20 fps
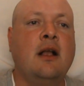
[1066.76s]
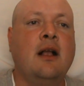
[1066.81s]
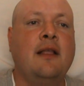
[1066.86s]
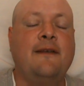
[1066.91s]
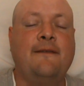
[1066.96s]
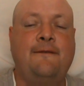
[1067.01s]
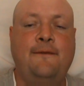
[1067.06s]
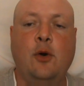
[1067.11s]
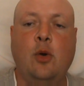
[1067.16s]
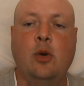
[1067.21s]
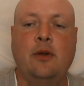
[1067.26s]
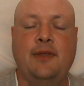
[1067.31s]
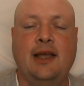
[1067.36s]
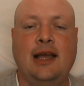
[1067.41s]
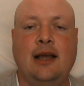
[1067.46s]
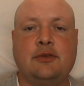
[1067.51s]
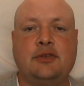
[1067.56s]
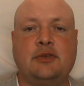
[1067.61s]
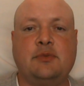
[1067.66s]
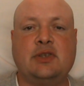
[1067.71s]
The fall of the
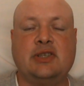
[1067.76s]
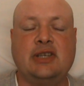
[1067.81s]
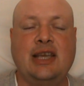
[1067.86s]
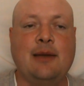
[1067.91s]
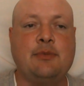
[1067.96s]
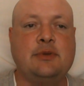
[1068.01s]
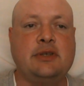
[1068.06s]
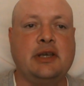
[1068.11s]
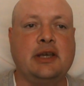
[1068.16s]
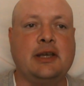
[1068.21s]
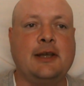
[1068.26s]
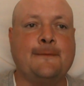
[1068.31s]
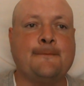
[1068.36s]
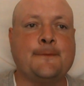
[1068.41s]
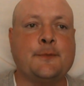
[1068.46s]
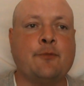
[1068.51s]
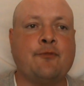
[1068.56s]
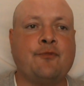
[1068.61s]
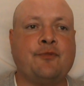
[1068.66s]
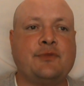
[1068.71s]
House of Skeptic
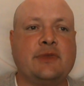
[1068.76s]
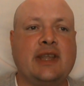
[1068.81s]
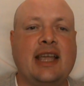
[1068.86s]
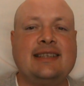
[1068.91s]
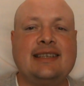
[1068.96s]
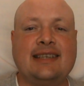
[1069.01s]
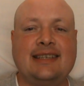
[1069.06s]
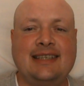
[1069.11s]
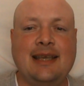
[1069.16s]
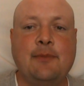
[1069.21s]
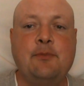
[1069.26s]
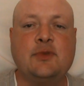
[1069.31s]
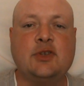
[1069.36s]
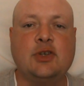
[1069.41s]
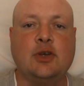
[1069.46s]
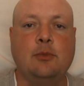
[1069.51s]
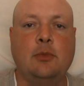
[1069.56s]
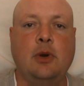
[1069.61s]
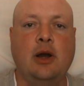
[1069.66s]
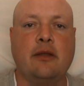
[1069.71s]
is a
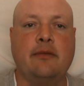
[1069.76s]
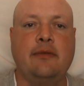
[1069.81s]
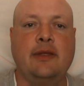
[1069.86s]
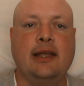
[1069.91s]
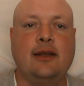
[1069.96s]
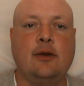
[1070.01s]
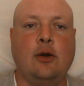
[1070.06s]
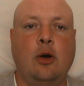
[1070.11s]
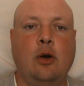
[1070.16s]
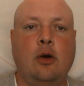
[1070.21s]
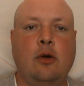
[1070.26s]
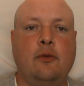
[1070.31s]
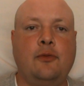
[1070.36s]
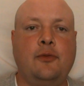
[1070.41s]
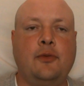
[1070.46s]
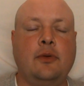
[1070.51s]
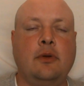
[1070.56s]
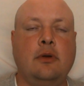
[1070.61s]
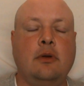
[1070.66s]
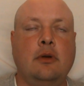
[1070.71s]
symptom, I think,
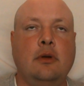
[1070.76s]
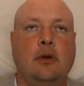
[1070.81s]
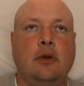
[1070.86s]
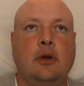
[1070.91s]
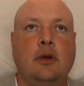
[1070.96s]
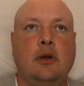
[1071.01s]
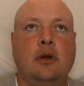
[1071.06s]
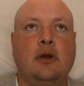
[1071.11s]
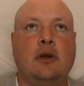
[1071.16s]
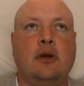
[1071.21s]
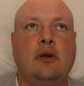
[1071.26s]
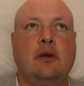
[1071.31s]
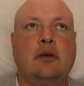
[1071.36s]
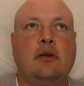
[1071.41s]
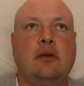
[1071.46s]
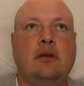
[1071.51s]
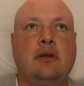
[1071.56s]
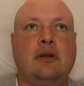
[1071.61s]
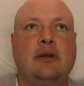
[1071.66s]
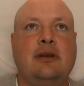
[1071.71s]
of
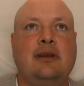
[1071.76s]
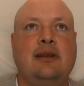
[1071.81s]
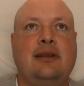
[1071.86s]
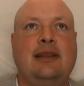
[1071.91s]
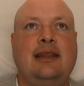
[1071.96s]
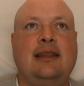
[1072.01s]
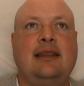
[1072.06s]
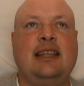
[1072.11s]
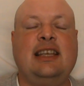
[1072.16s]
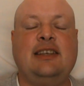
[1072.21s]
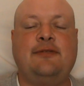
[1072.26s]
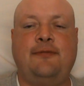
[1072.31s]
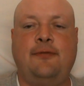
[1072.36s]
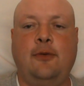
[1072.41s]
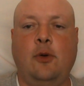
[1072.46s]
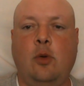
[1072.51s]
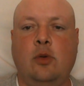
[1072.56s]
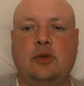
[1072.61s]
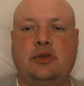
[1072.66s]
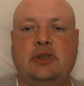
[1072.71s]
these
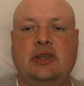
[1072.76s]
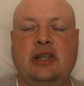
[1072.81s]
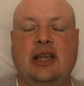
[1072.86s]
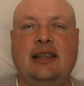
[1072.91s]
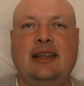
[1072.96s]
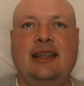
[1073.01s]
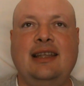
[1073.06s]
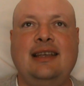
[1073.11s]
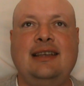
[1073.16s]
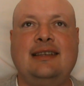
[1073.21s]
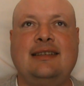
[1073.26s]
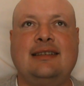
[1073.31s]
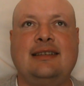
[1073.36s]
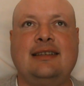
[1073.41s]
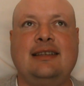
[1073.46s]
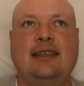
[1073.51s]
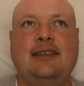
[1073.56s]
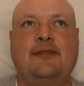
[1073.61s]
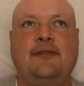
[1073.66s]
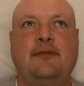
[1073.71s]
falls and
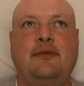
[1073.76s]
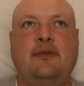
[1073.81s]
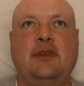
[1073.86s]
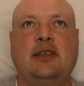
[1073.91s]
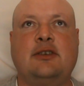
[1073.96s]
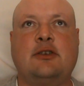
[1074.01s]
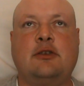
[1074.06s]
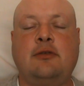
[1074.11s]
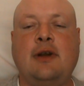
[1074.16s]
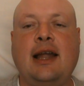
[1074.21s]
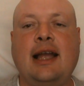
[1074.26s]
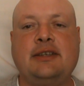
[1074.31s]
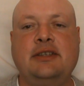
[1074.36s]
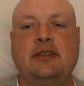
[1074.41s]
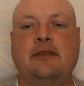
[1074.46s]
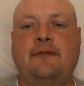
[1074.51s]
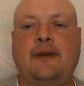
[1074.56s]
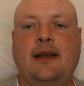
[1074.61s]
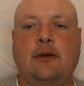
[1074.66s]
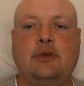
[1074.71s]
these cracks
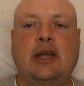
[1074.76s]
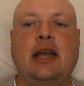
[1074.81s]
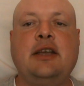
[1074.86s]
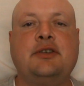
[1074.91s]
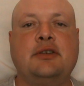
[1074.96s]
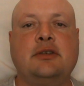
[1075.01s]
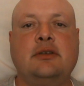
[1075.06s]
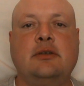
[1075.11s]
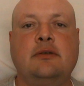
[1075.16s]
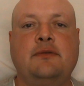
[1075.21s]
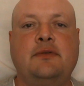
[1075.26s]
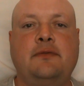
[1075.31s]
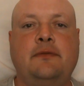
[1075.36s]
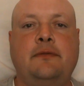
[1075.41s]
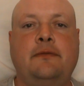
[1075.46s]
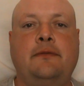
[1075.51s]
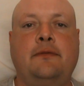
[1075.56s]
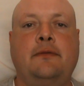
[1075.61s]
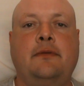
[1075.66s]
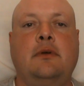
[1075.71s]
in the foundation
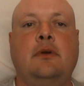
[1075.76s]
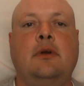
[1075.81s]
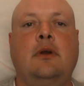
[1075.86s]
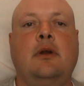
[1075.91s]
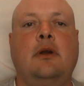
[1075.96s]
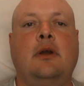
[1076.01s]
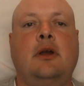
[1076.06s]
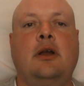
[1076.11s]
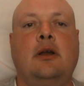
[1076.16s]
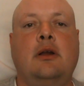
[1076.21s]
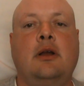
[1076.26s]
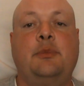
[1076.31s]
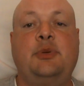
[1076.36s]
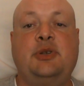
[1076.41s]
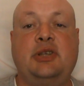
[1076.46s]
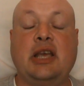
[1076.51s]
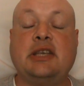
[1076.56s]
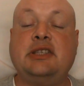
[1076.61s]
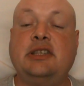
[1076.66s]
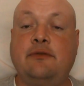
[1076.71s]
of
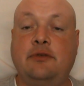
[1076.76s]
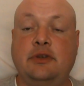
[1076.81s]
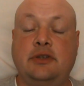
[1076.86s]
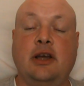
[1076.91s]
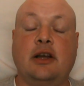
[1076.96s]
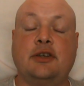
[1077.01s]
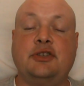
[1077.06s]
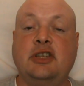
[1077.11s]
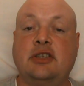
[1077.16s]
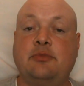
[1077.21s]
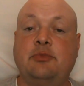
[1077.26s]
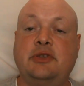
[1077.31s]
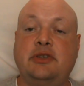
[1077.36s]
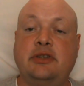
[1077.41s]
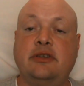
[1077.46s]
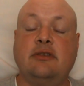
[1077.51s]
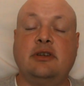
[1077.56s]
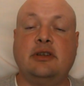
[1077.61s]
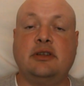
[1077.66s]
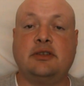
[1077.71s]
obsessive reductionist
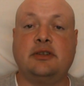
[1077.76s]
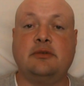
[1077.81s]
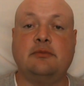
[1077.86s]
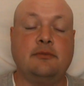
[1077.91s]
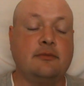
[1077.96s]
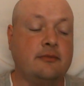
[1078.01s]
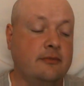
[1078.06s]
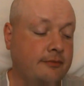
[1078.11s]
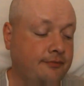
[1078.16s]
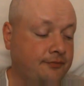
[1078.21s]
materialism.